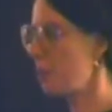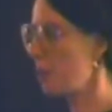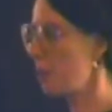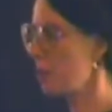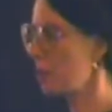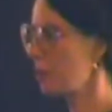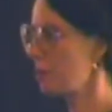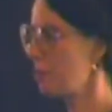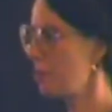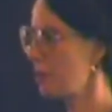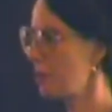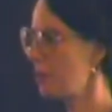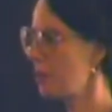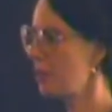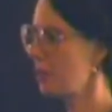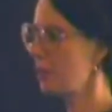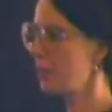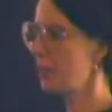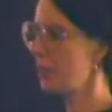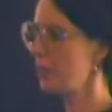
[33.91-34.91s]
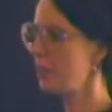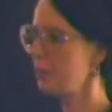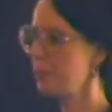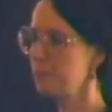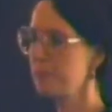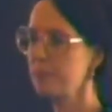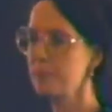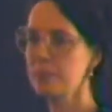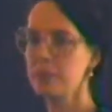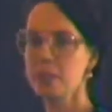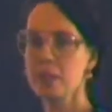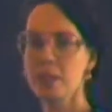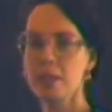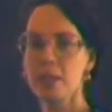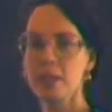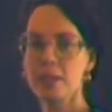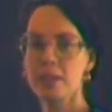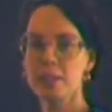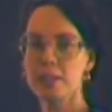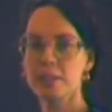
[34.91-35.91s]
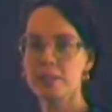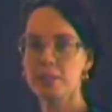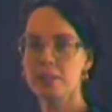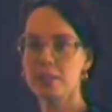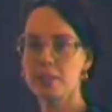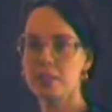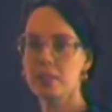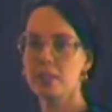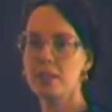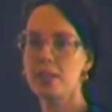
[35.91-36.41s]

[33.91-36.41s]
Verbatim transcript: Boat community, his